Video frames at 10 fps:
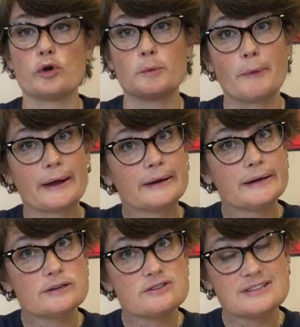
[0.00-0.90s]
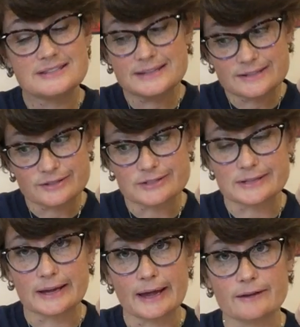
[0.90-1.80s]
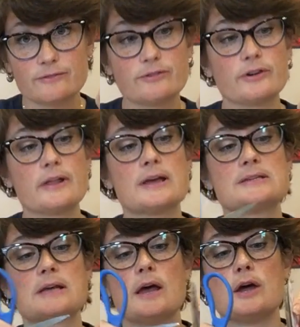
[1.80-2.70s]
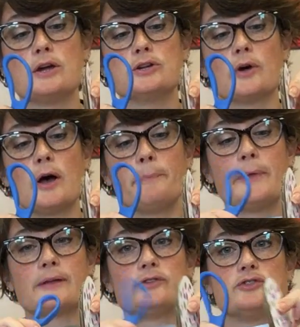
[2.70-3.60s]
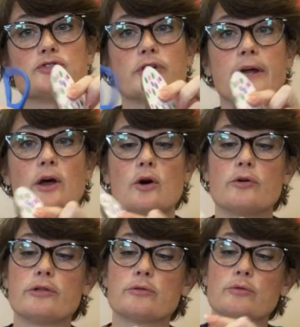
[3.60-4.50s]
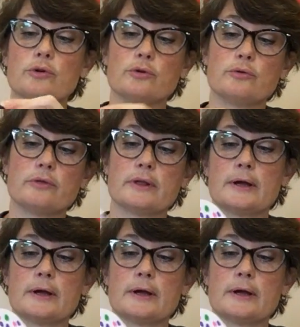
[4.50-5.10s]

You might need your scissors again for this to help that string go through